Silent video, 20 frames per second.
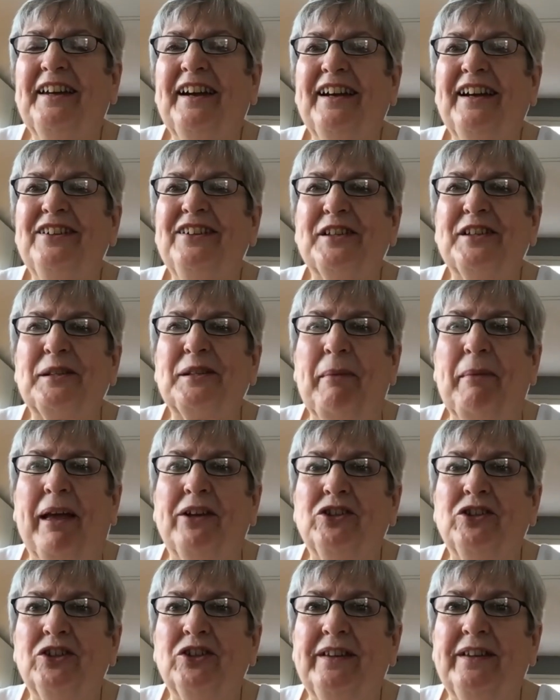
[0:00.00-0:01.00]
just
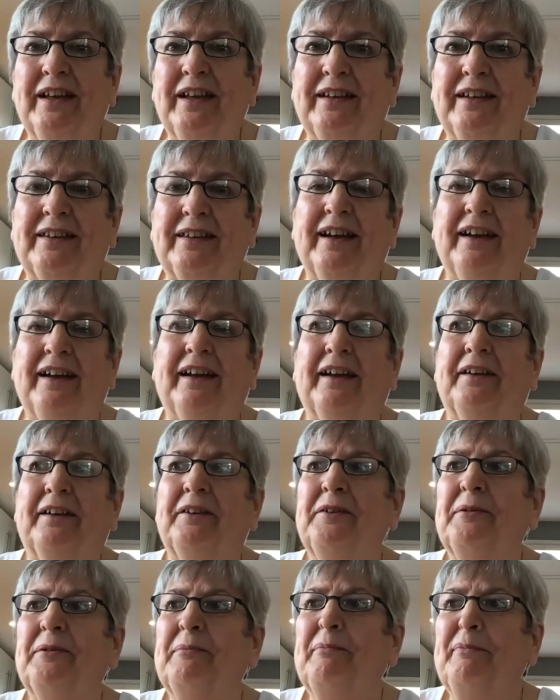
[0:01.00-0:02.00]
mention that
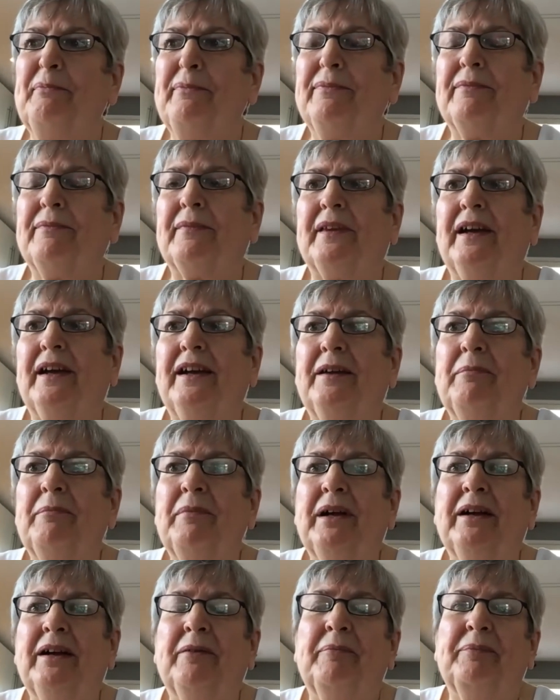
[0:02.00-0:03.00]

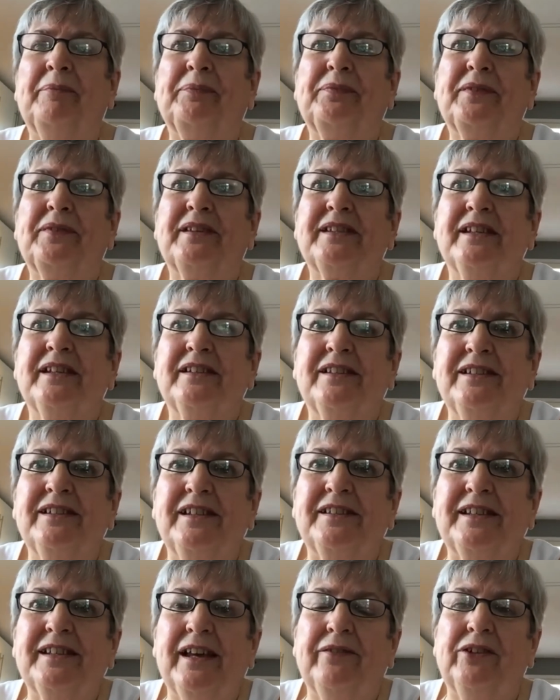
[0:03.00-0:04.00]
I'm
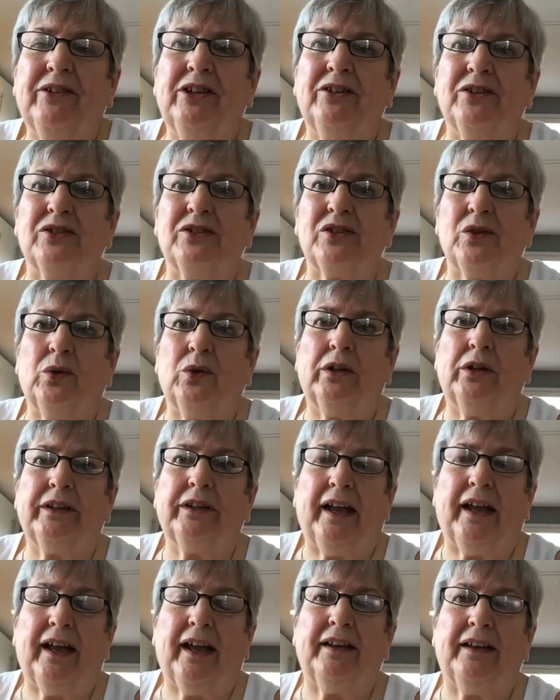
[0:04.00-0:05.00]
67 years old,
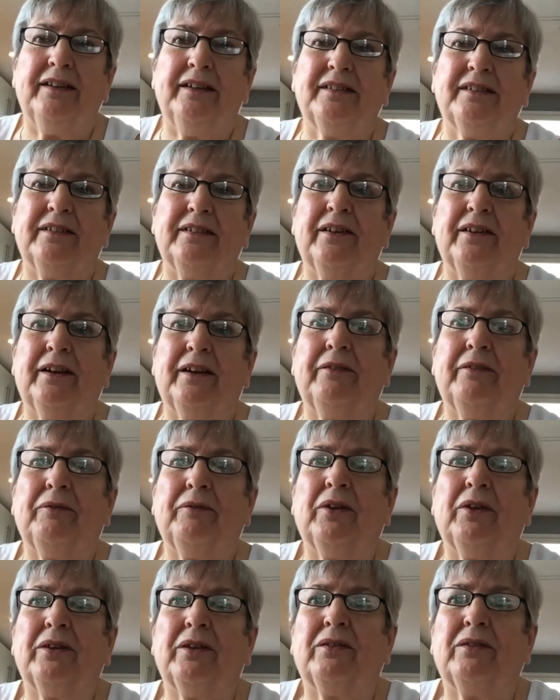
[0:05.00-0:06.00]
and
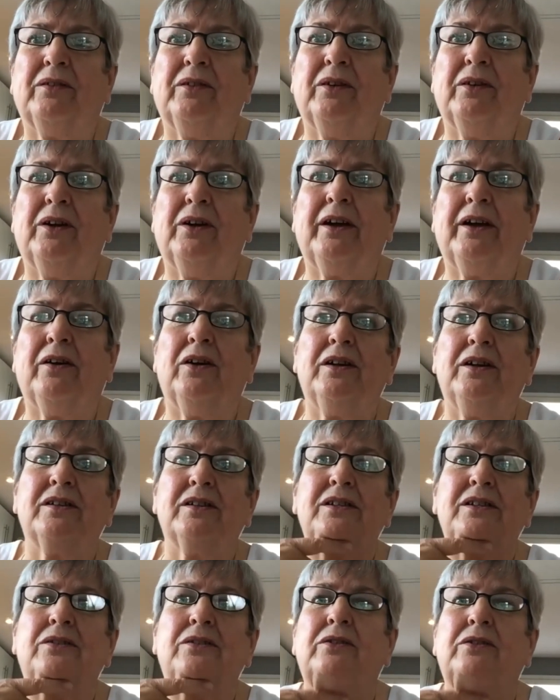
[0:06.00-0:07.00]
I
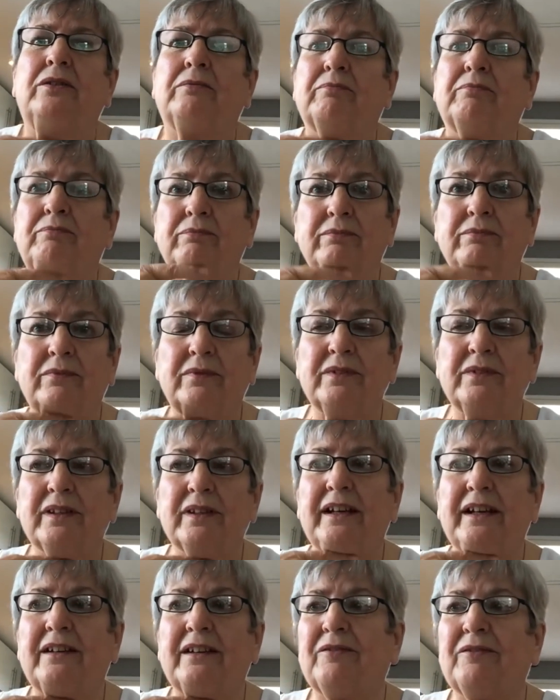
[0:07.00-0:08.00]
also,
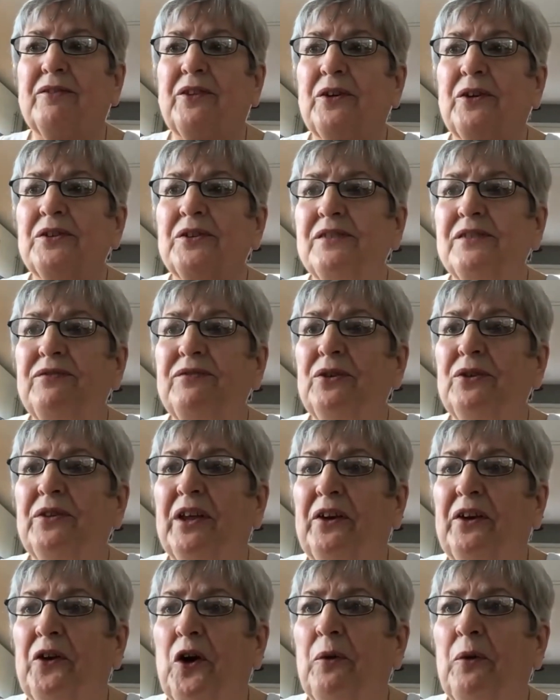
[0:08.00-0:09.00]
like those of you
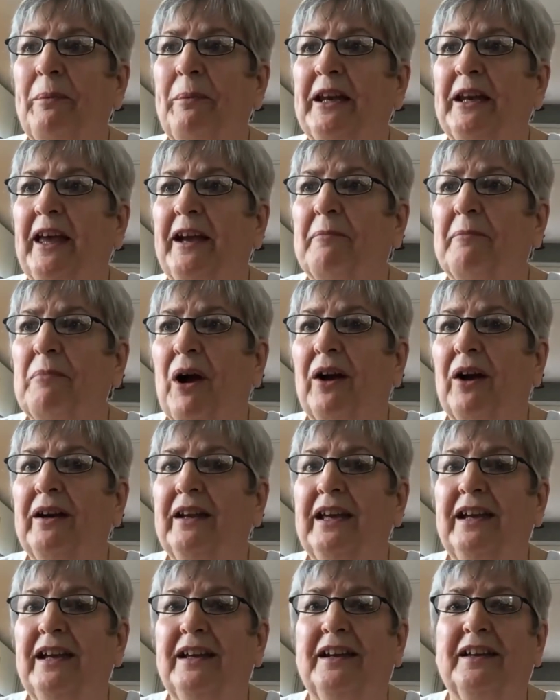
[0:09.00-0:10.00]
that know me, like
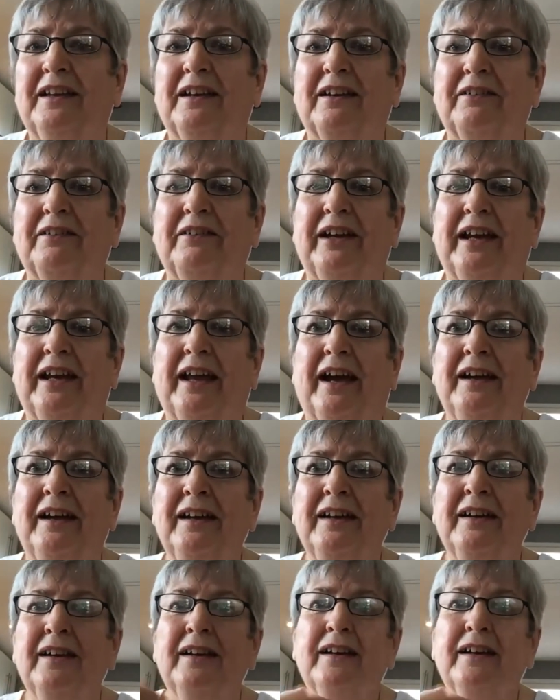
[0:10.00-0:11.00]
Marlene and Lorena,
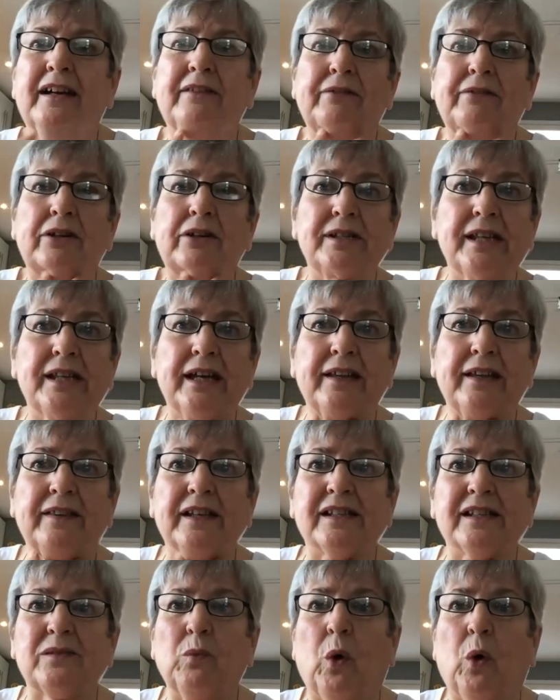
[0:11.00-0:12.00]
I've always had
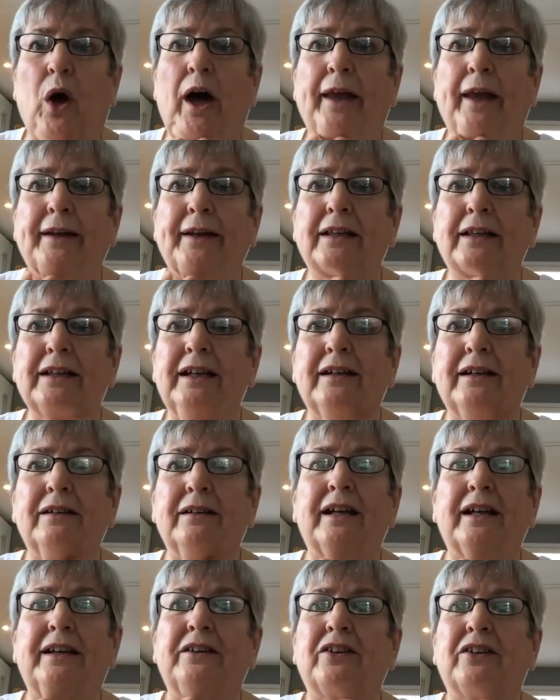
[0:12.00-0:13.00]
this waddle here
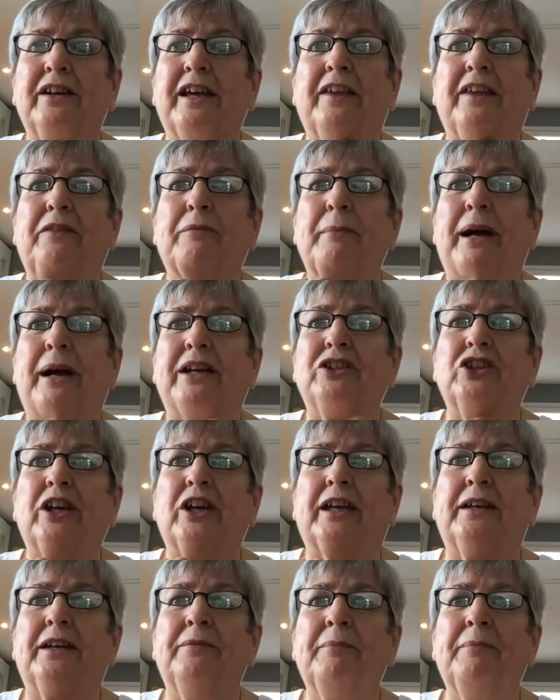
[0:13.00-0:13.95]
underneath my chin.